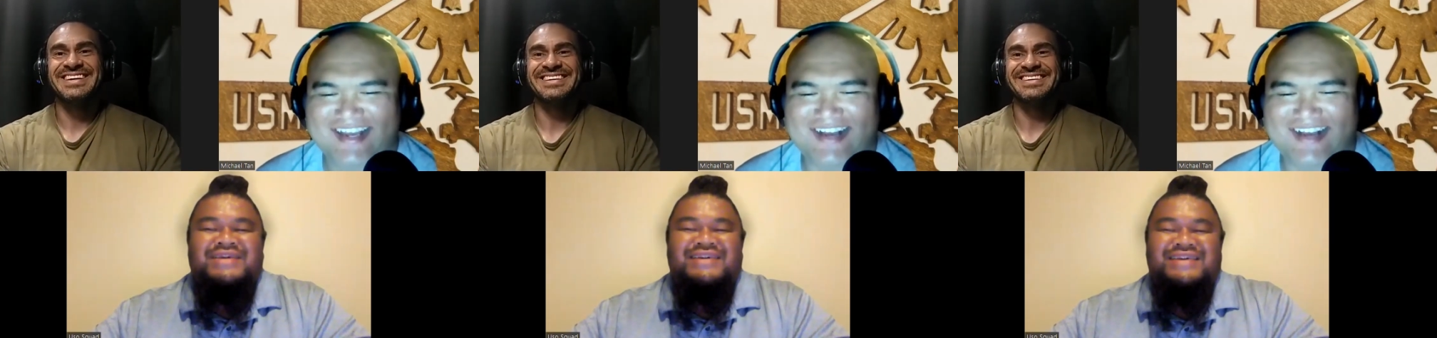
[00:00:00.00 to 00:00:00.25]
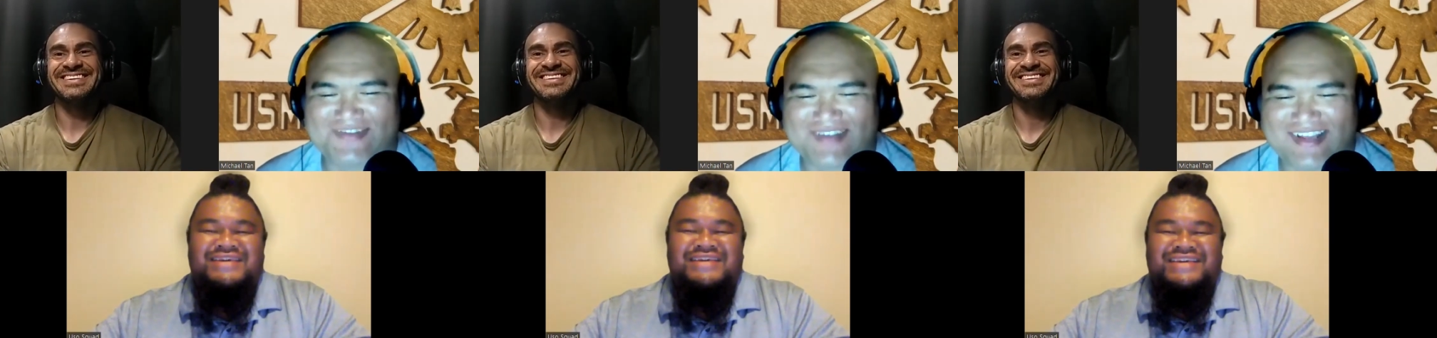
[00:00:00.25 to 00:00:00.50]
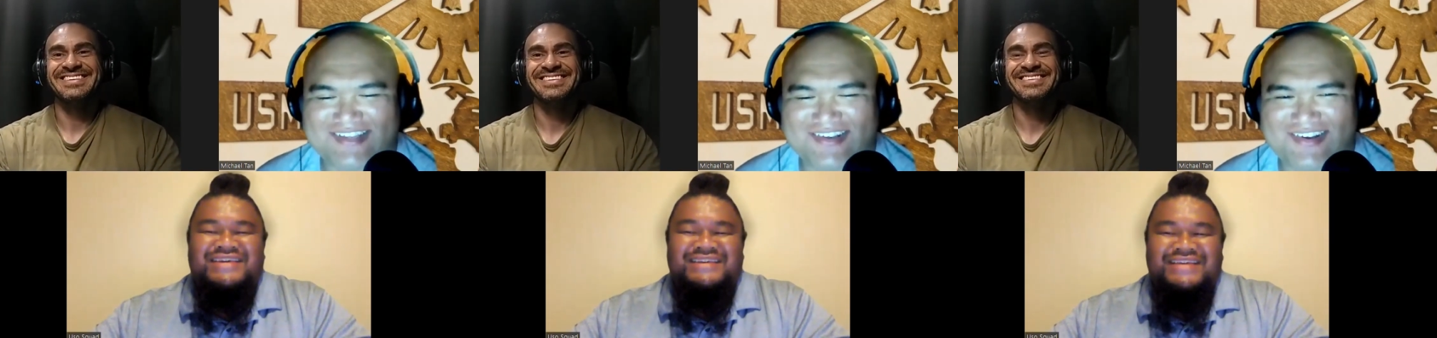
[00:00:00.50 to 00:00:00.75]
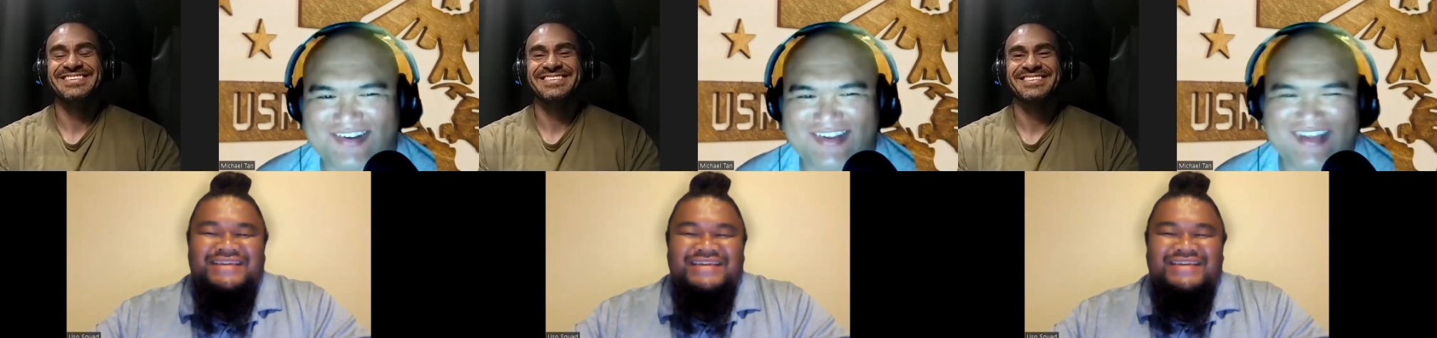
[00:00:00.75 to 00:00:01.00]
Speaker 1: I would like to
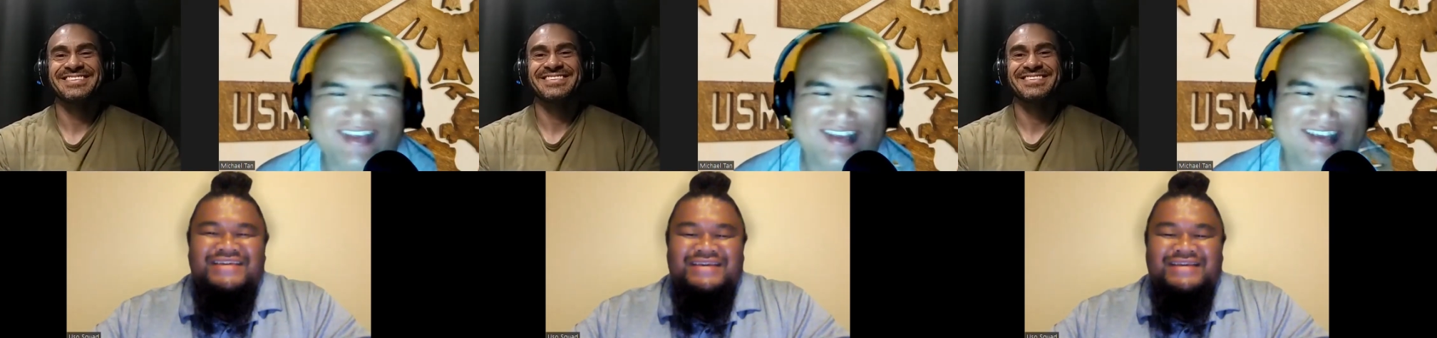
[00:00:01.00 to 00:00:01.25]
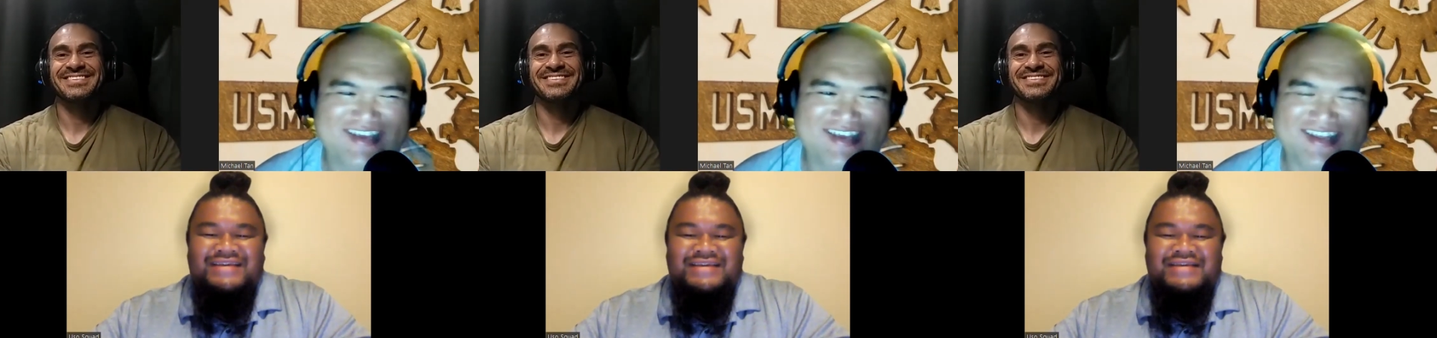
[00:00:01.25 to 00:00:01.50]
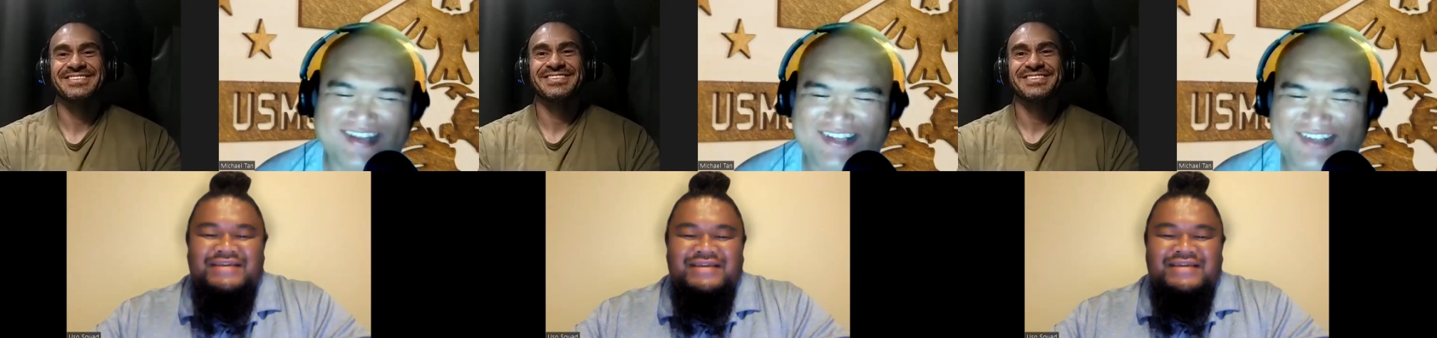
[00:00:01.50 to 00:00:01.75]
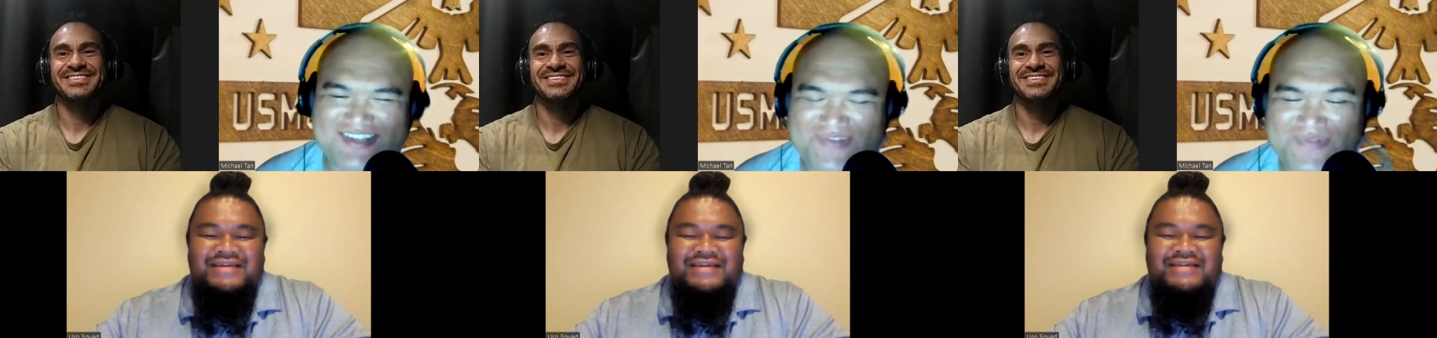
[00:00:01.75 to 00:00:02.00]
call it, and
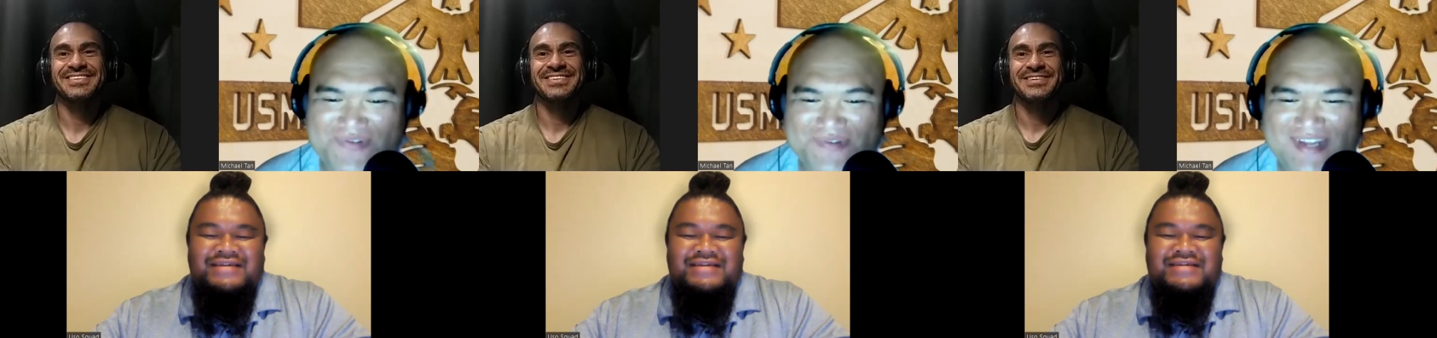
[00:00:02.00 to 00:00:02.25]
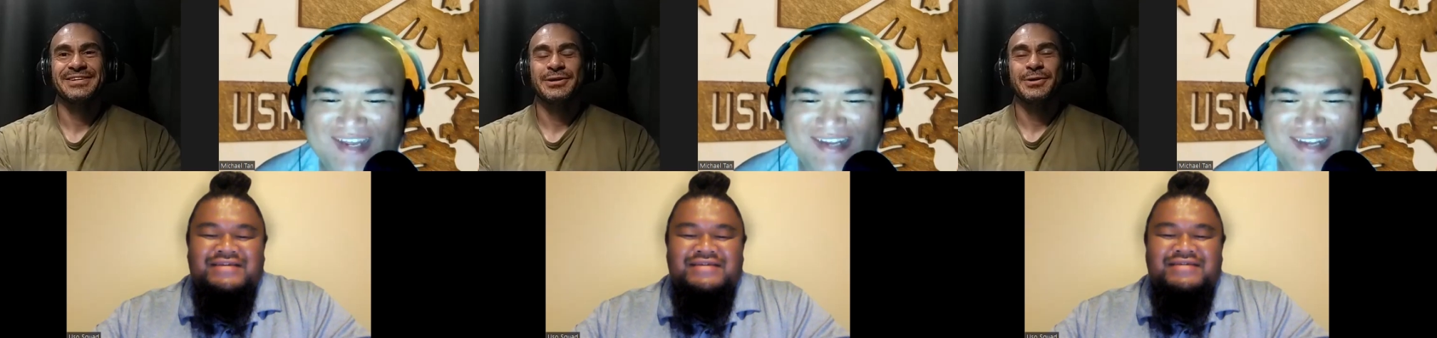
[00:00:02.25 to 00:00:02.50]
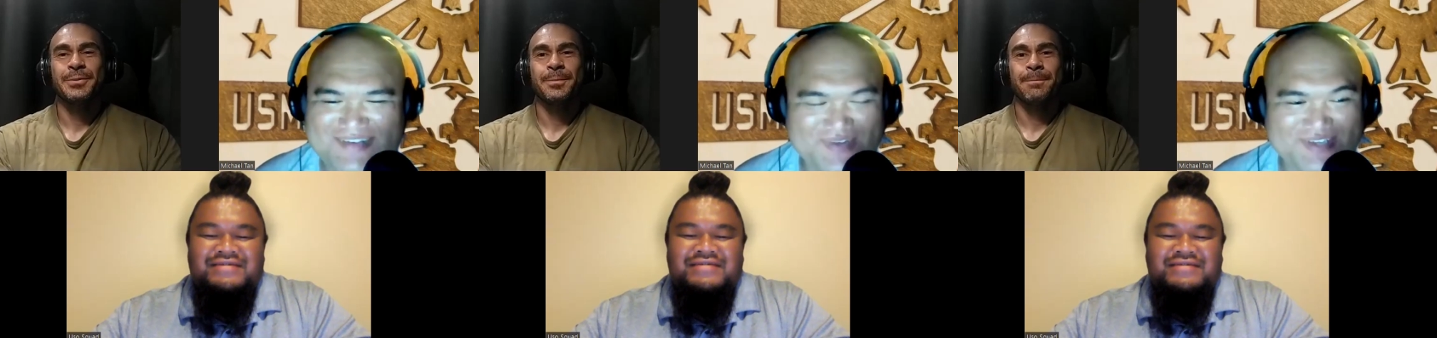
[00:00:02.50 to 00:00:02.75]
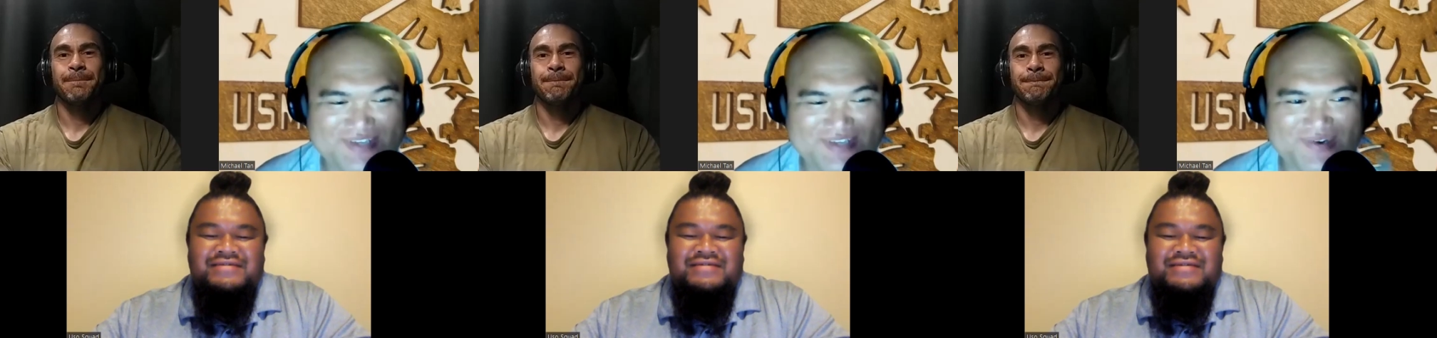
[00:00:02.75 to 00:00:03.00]
these are the food that
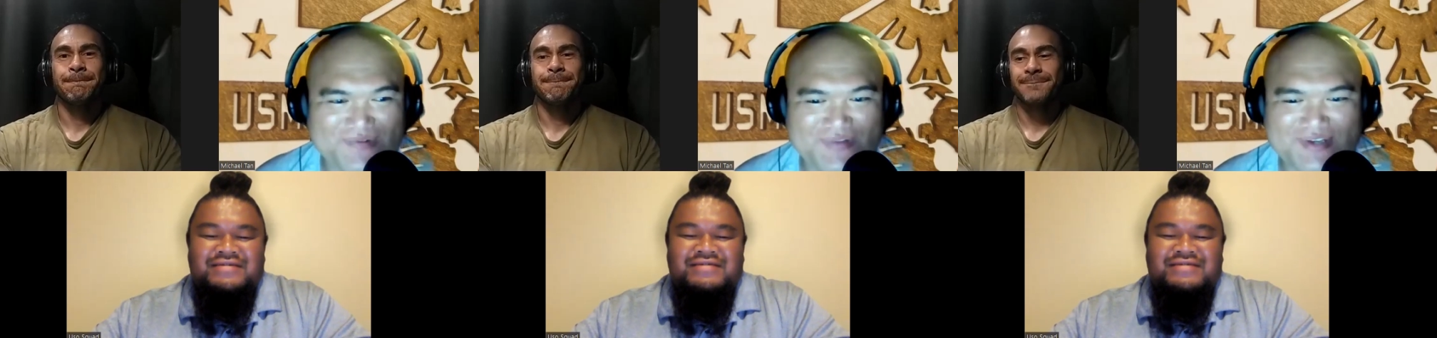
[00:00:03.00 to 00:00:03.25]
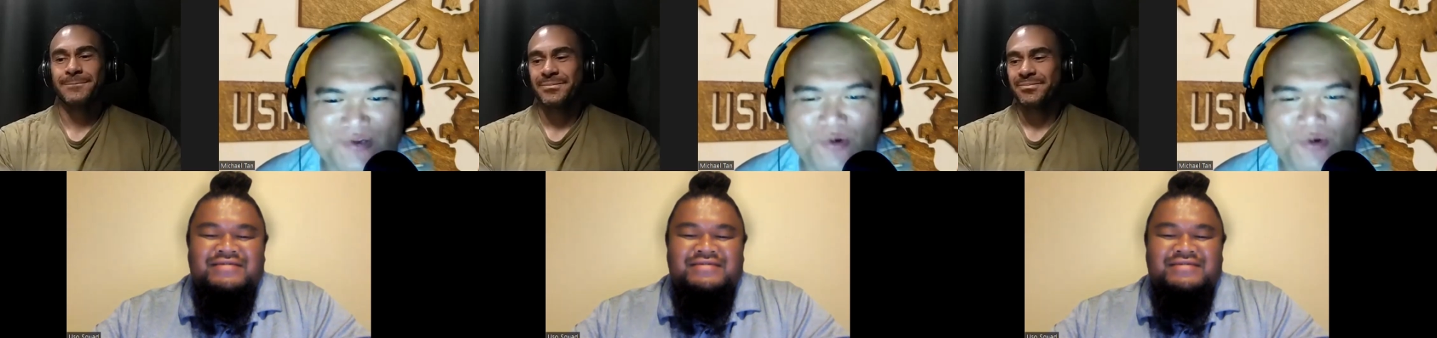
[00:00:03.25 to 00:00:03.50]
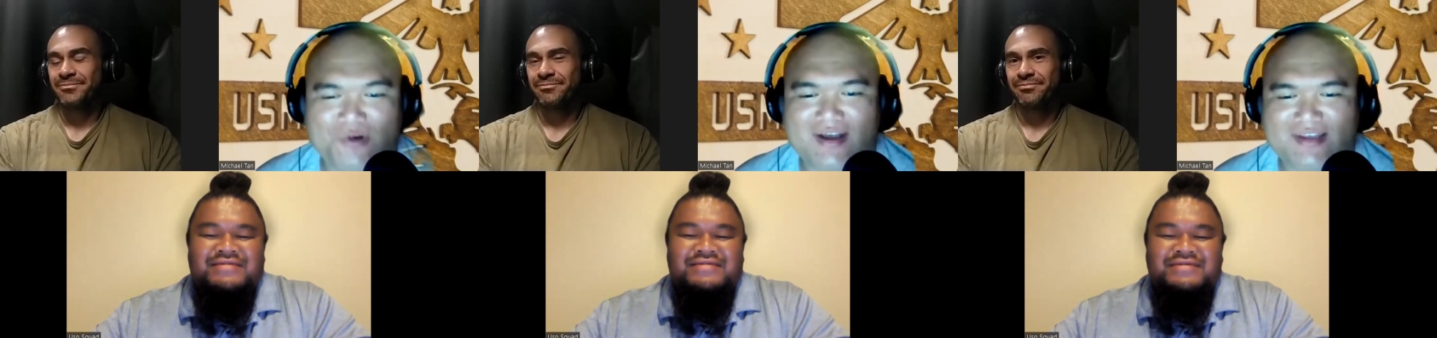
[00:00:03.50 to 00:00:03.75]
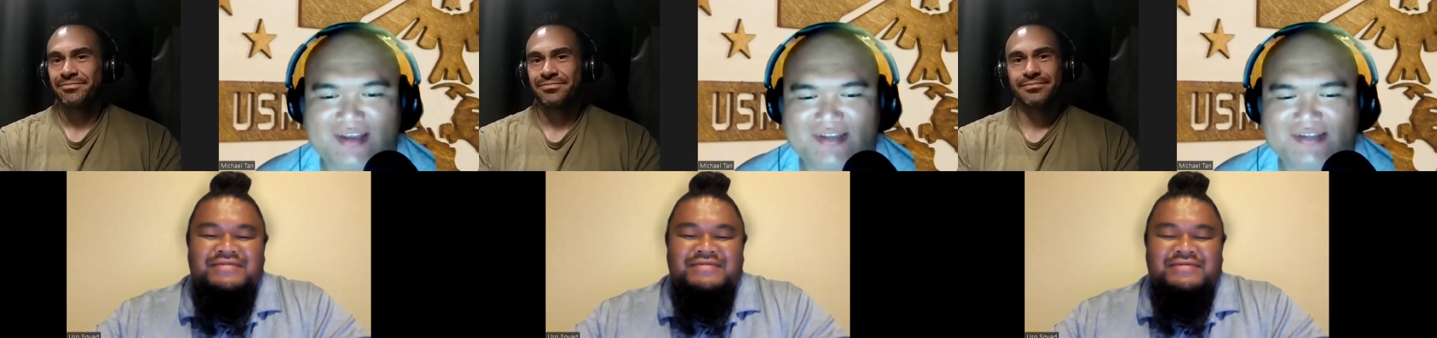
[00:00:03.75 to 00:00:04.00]
we serve in
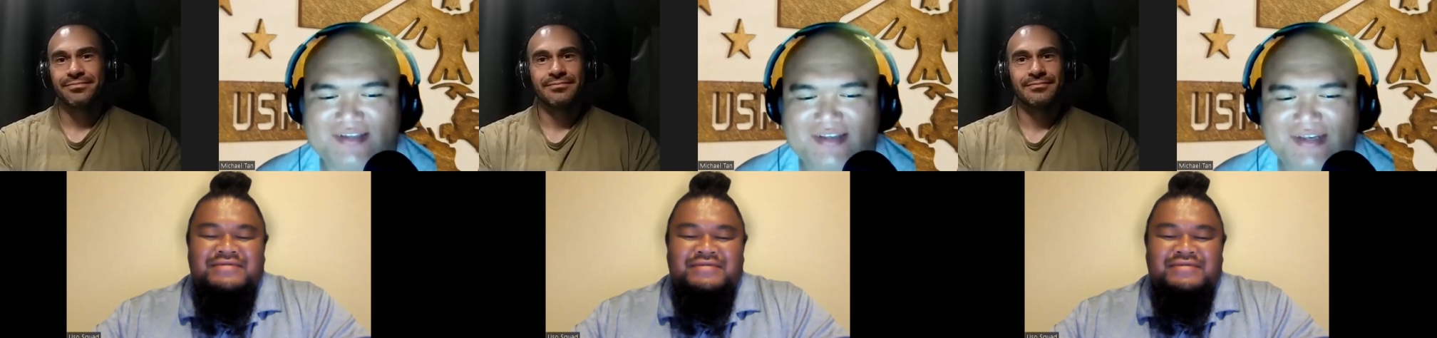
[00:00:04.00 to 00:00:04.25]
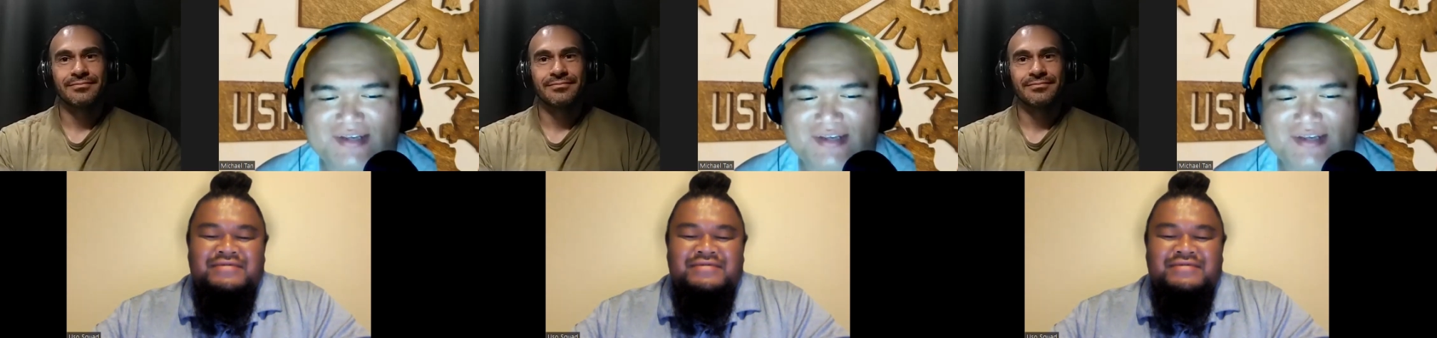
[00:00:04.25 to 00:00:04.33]
Ko'angais.